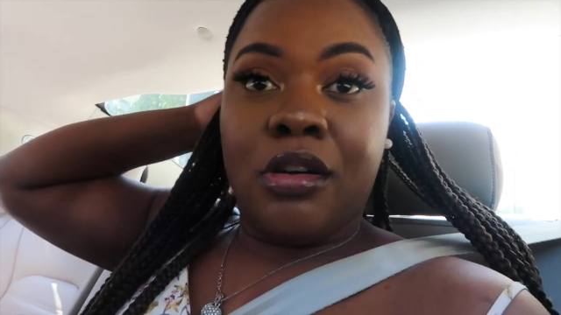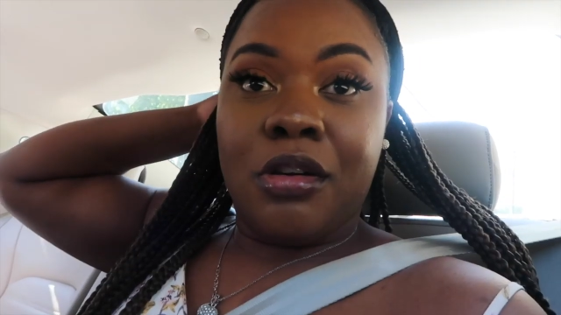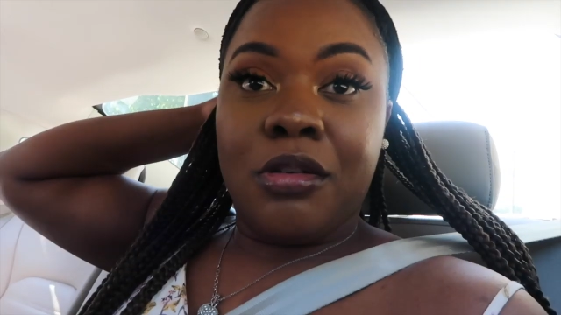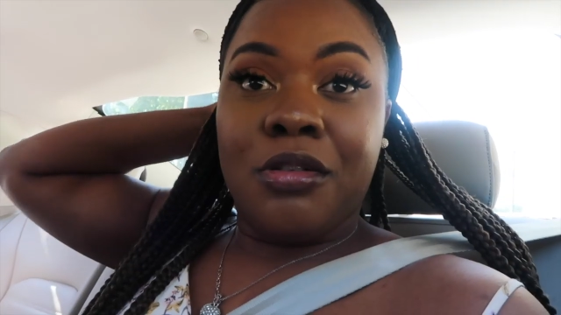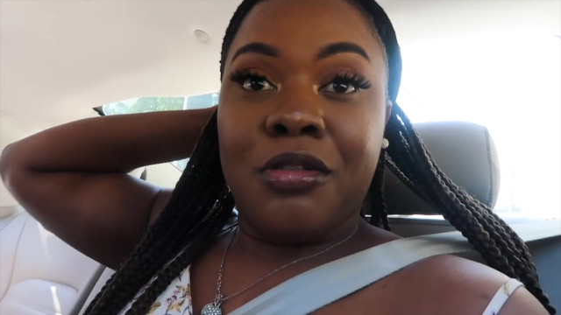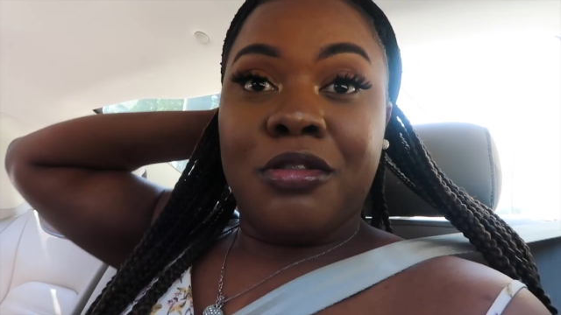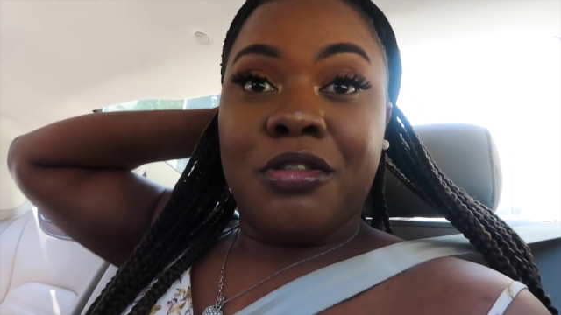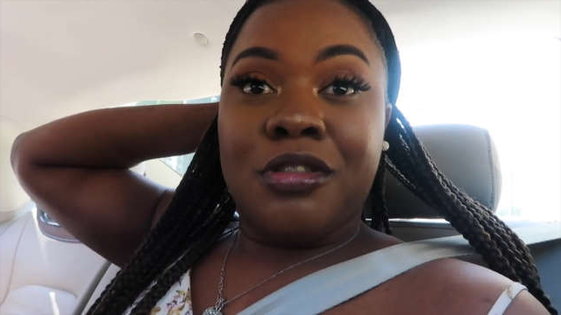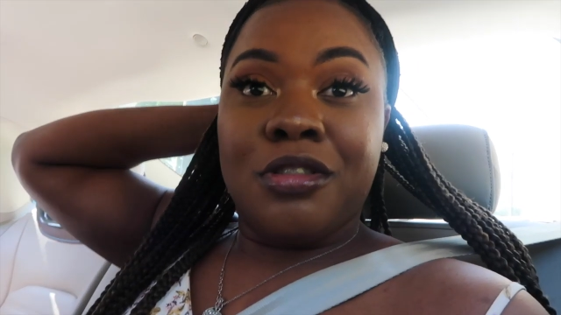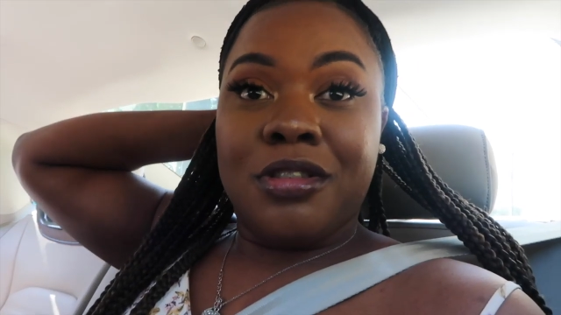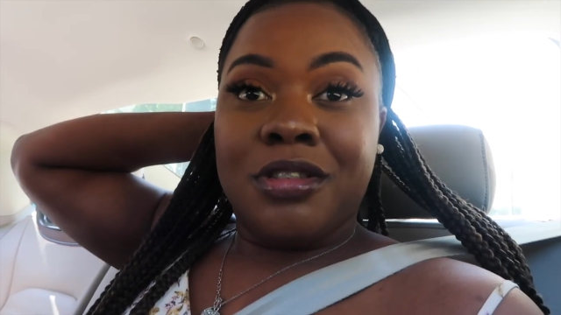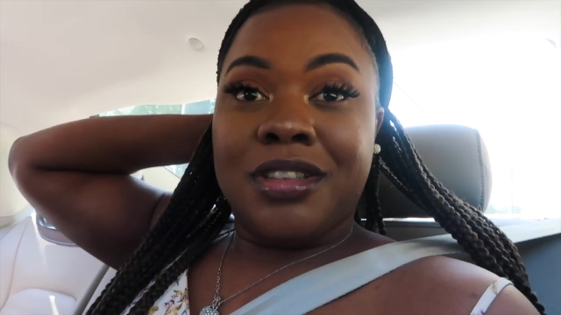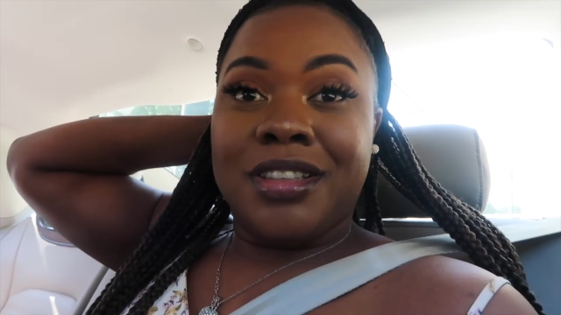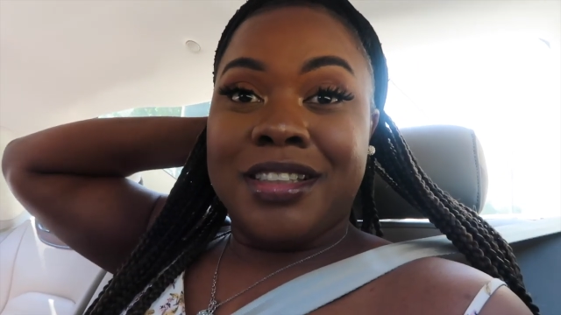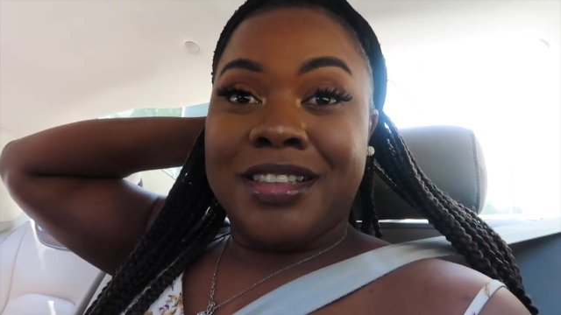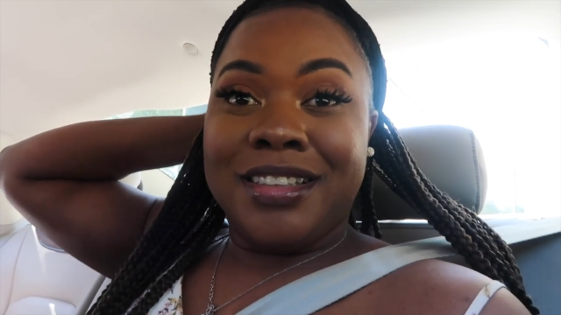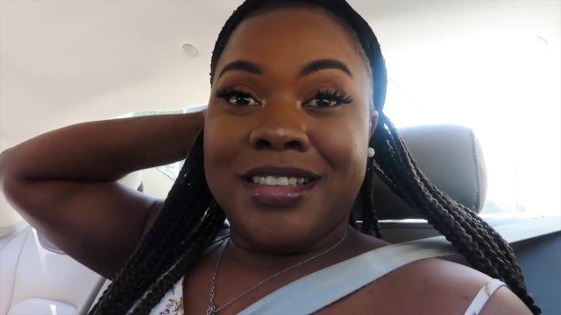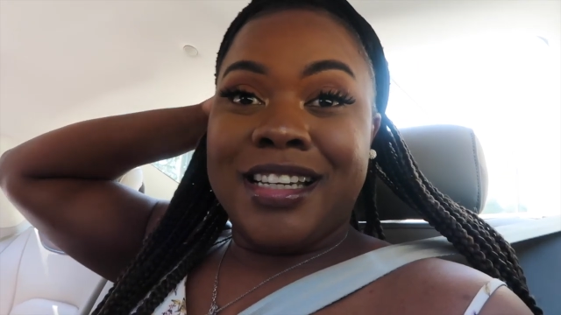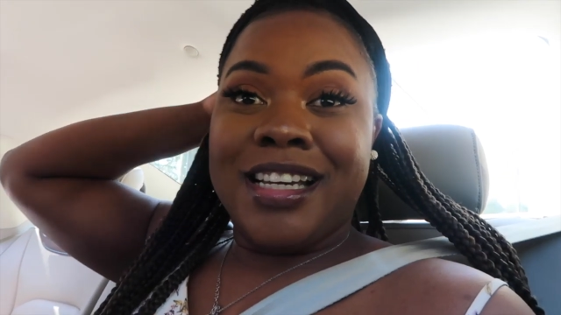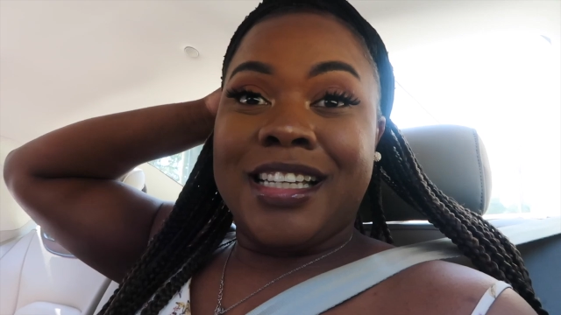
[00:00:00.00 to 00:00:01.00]
Don't
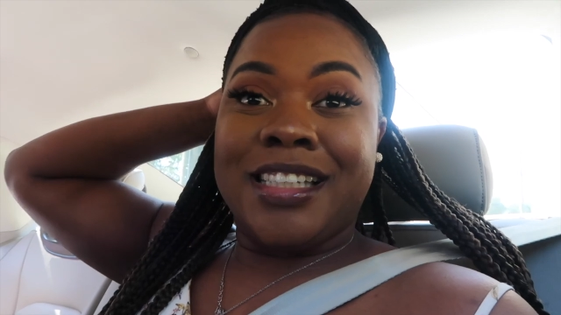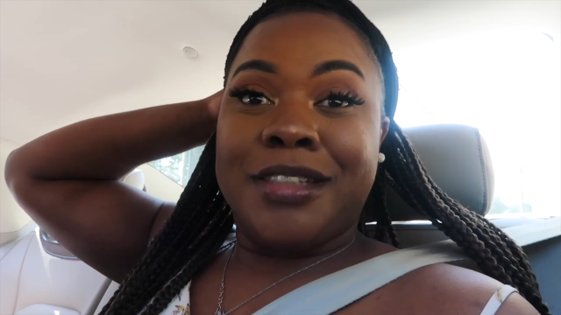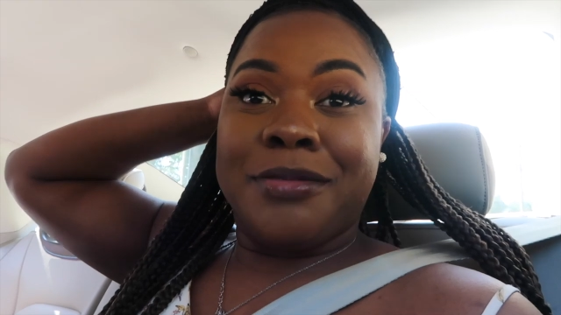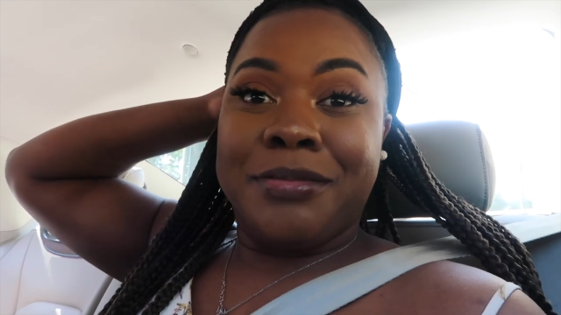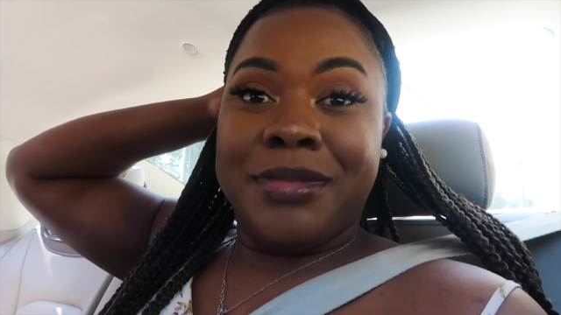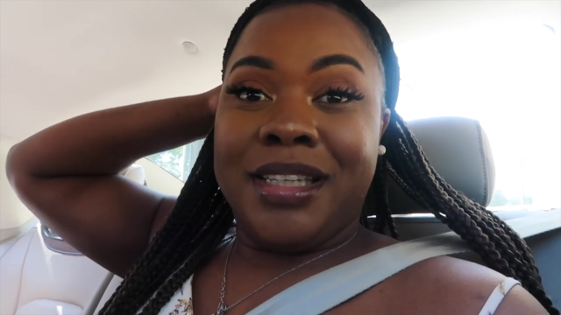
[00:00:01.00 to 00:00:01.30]
suggest